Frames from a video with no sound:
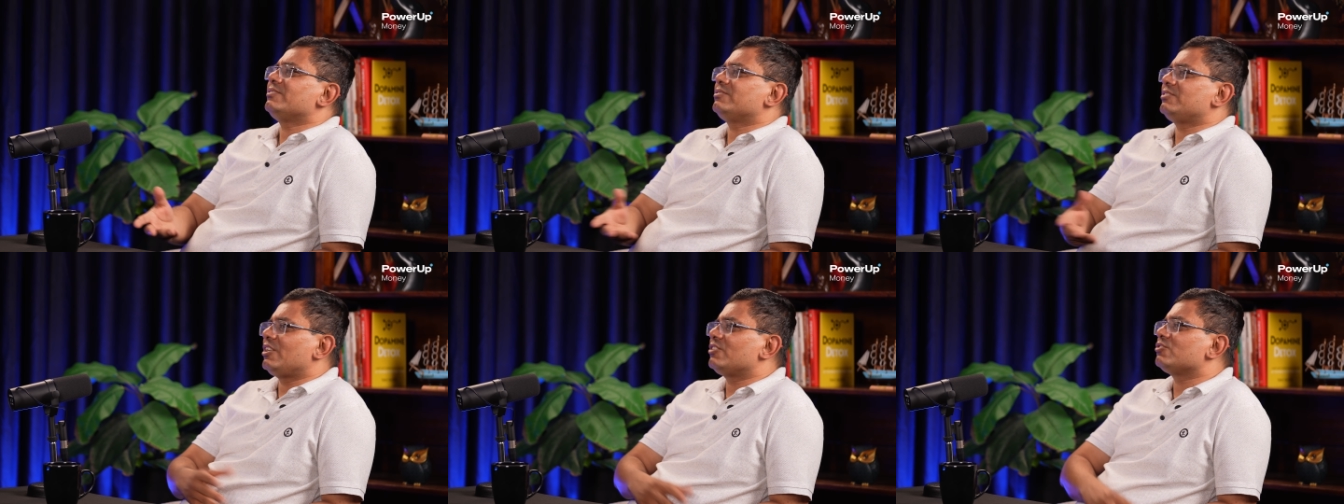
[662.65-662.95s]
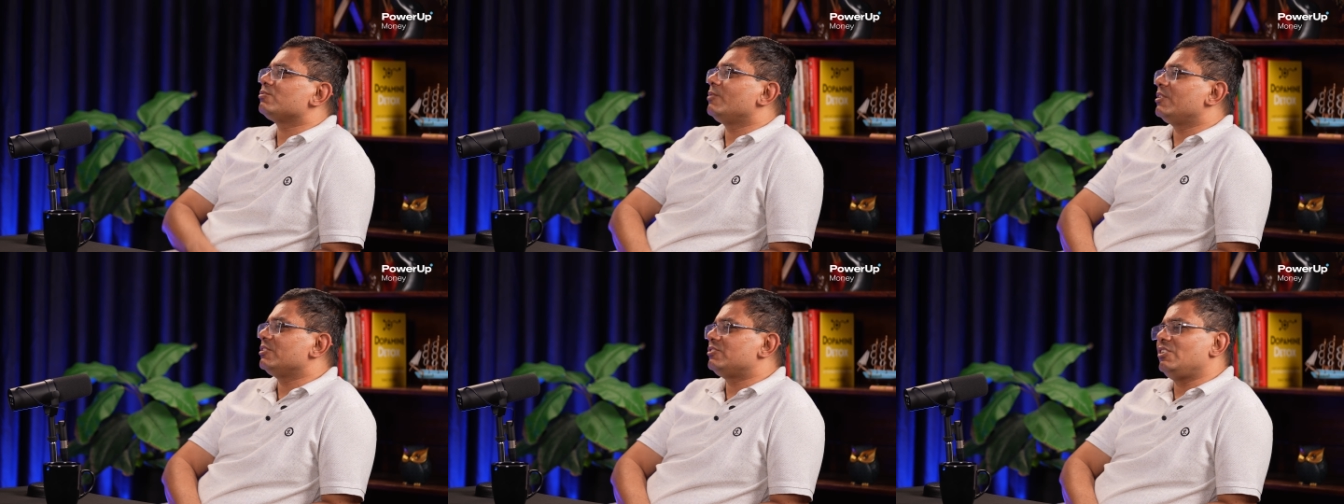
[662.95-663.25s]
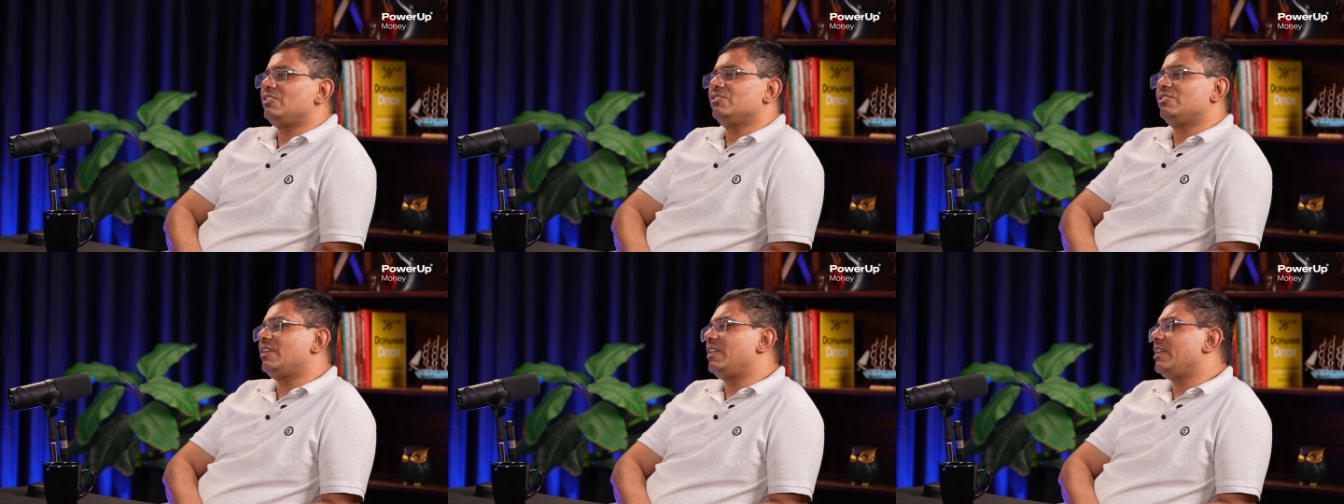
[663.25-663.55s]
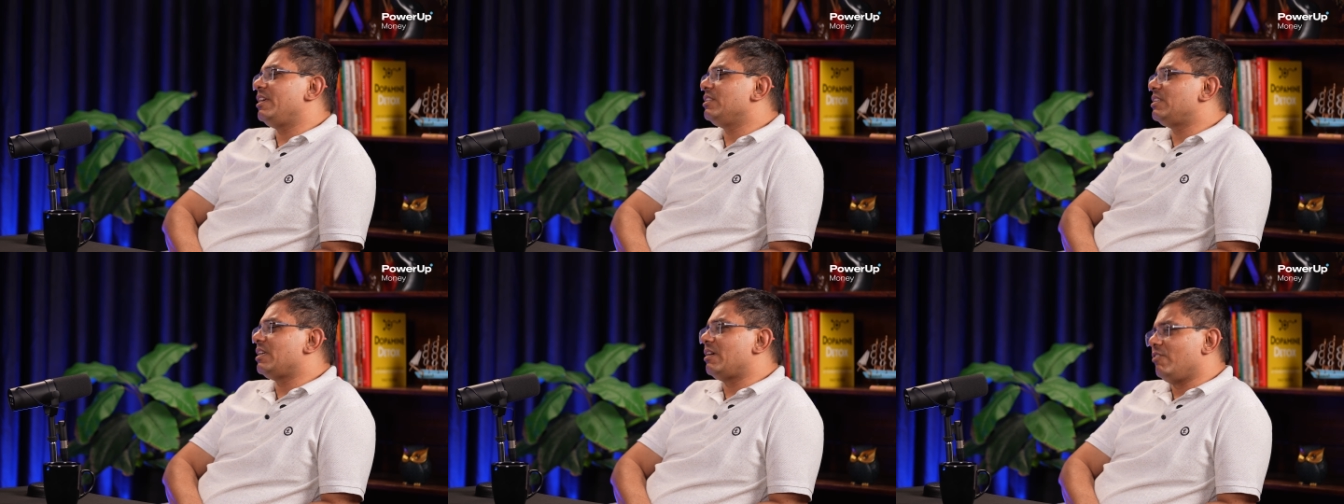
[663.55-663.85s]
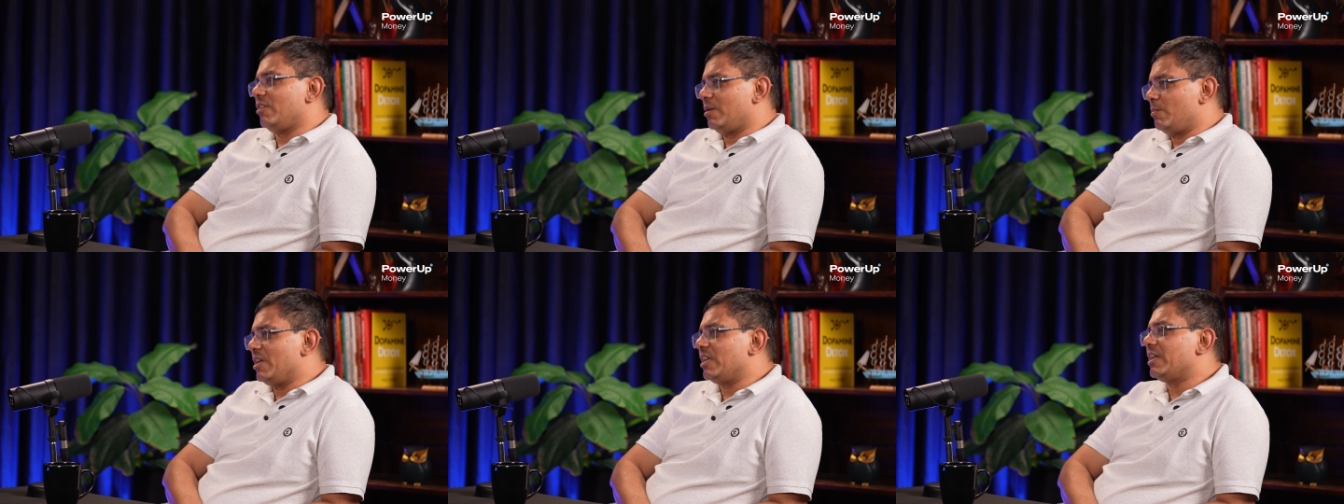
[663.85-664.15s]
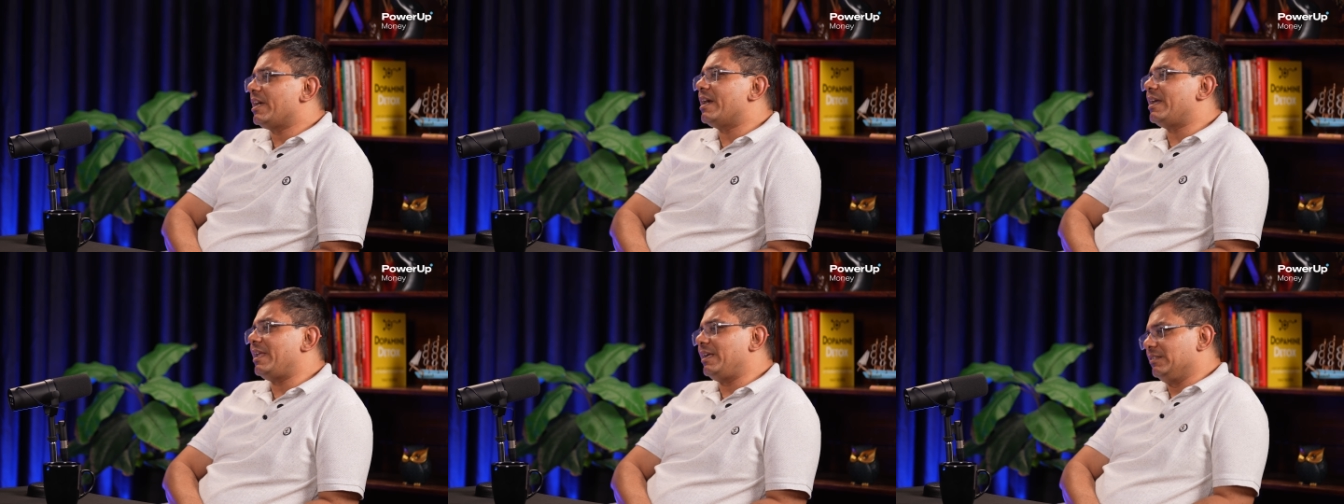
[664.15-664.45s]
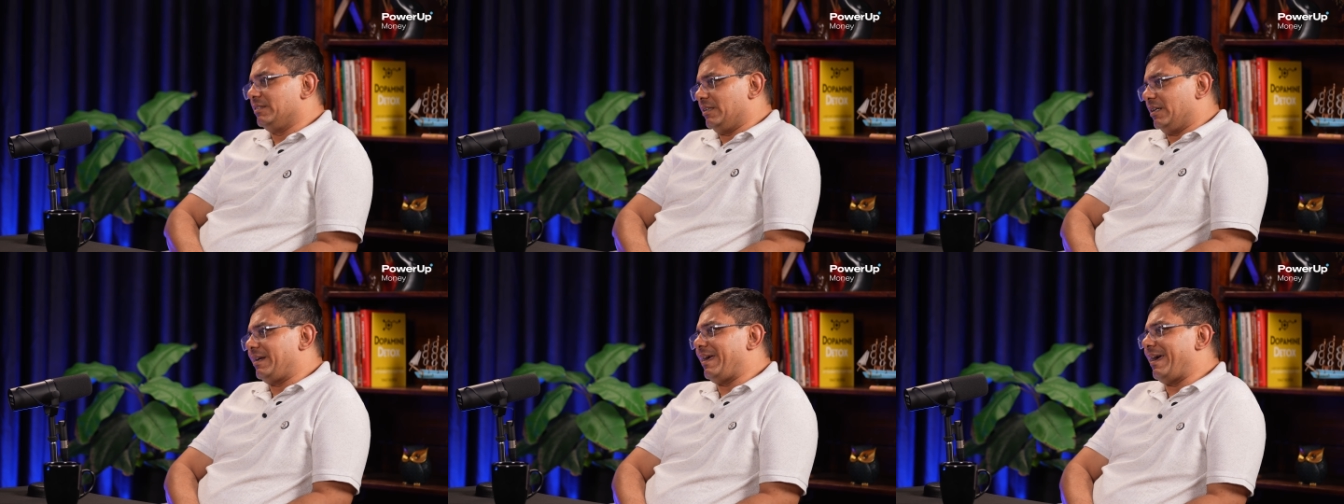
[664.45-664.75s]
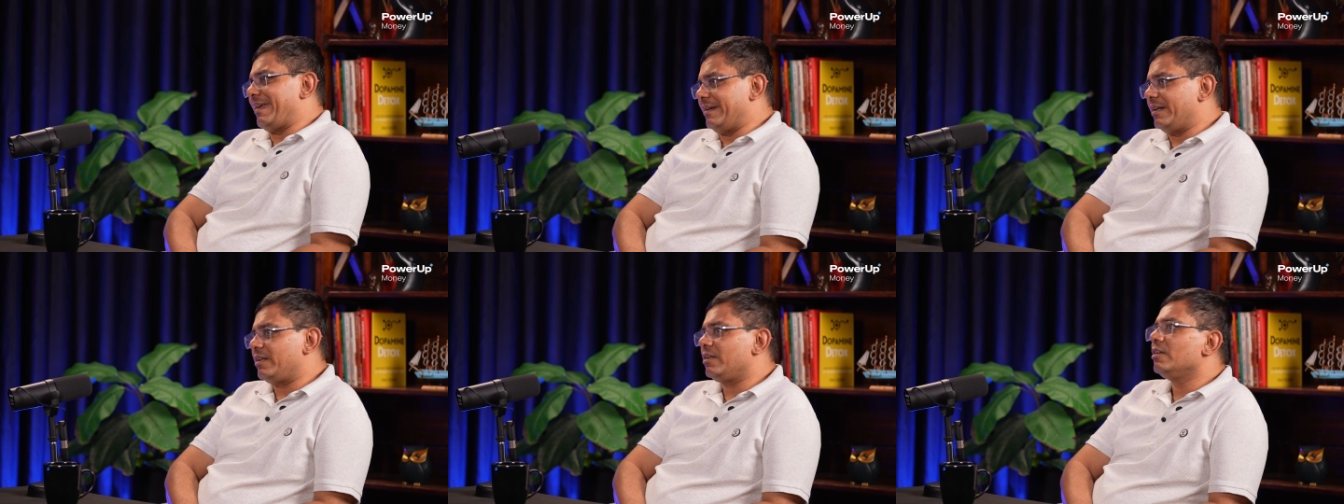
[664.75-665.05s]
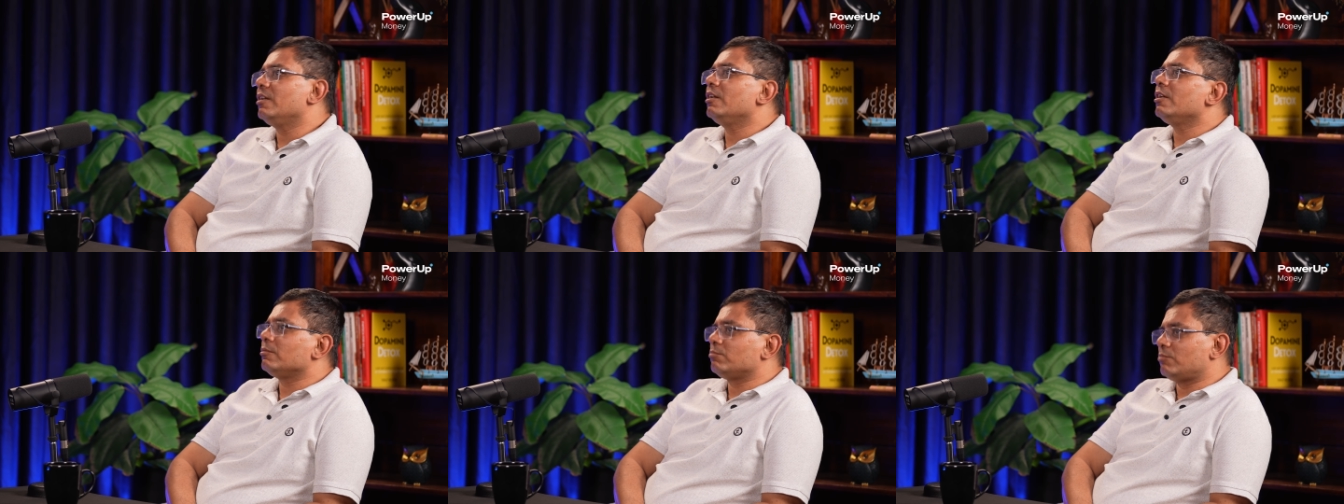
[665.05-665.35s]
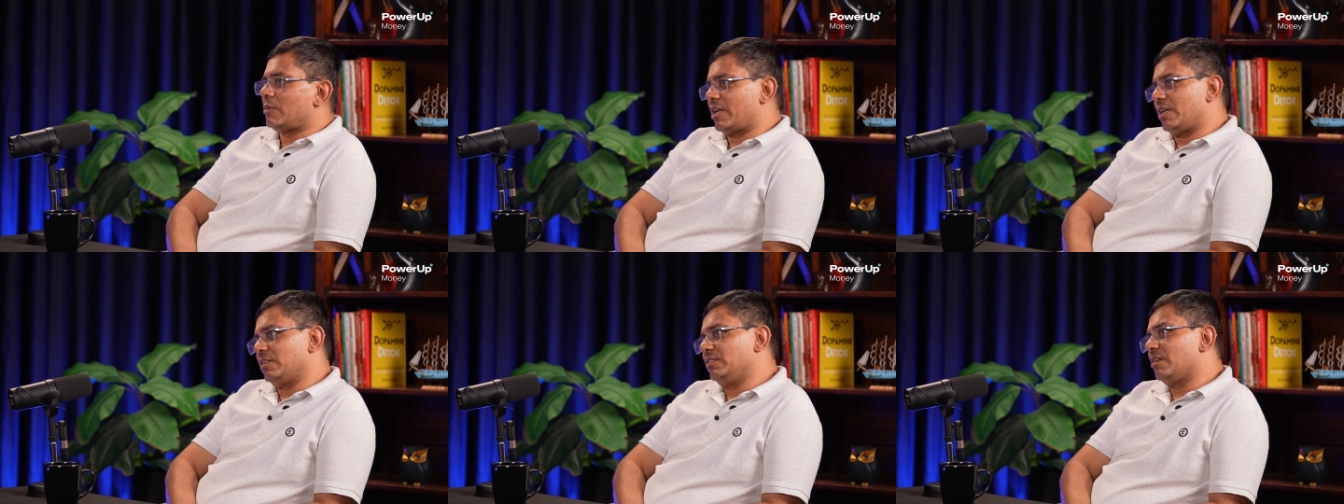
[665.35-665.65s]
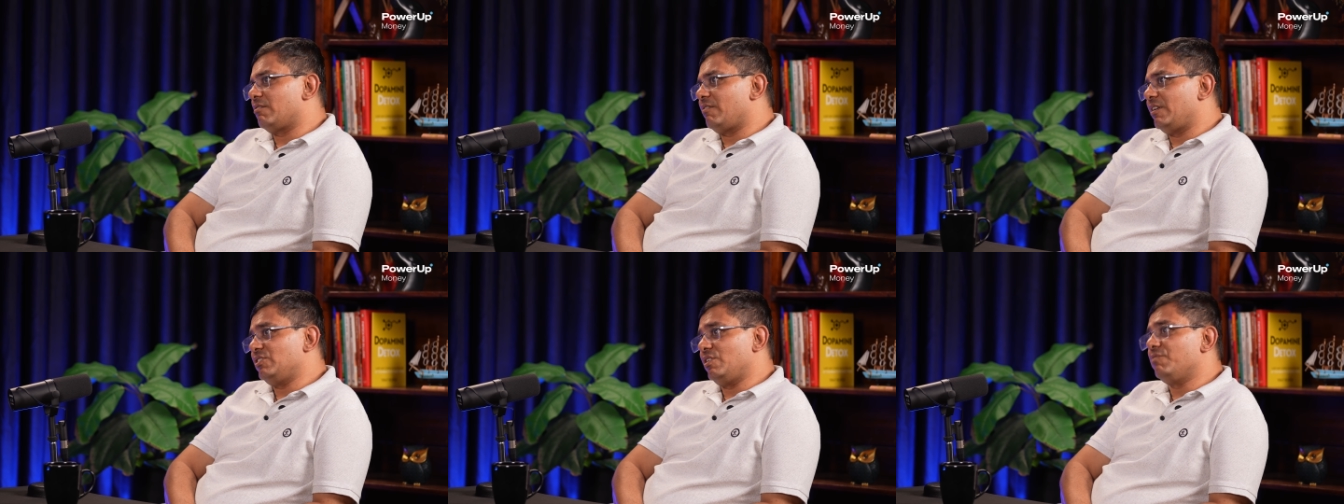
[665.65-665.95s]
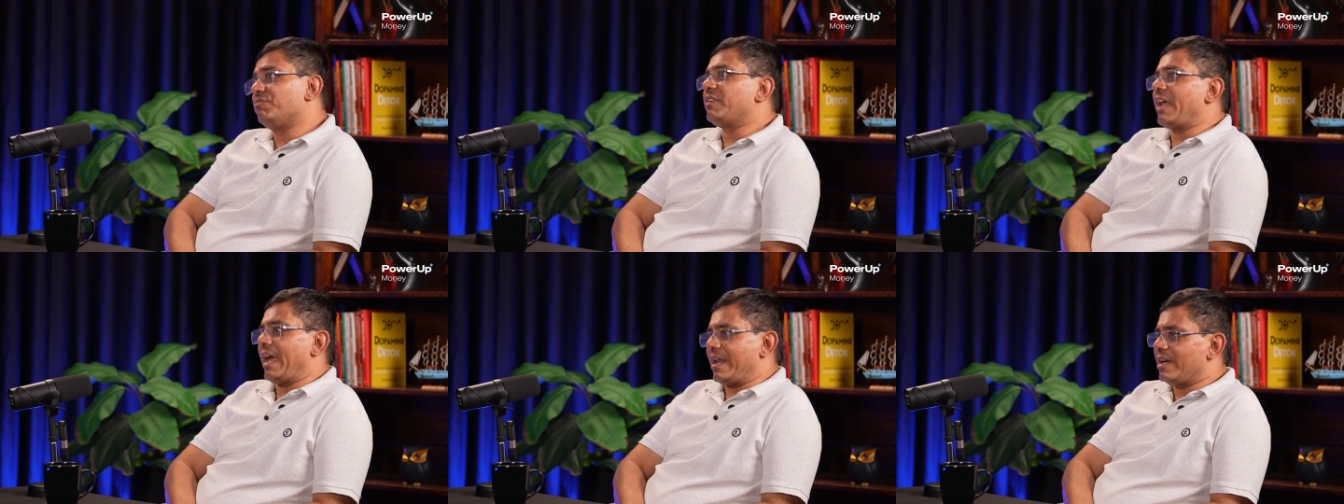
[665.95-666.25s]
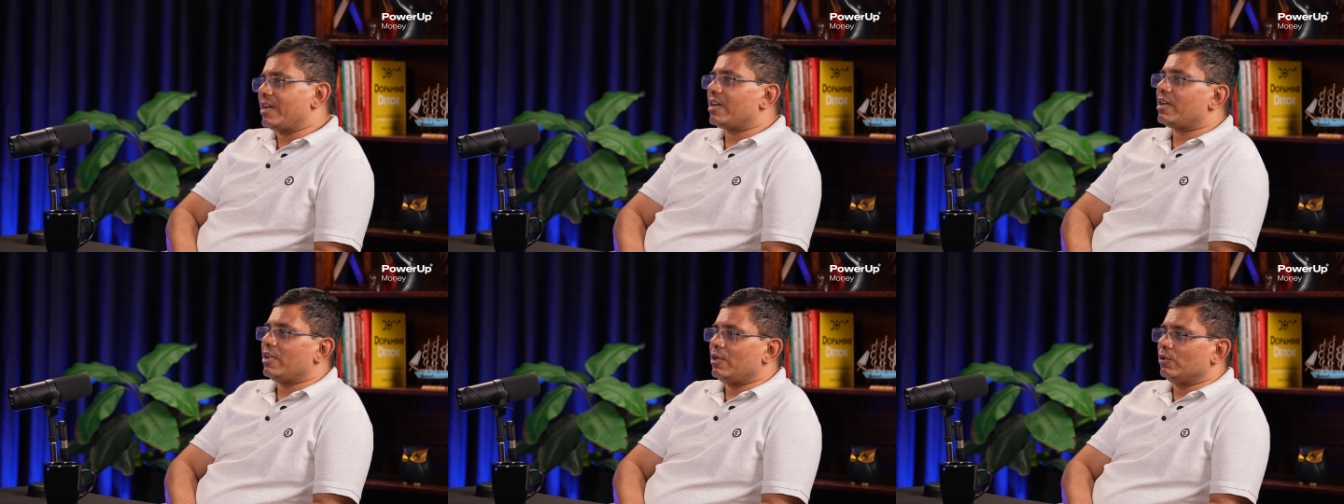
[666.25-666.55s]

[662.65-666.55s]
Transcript: 6 months easily they will be getting the tenant. But otherwise, if tenant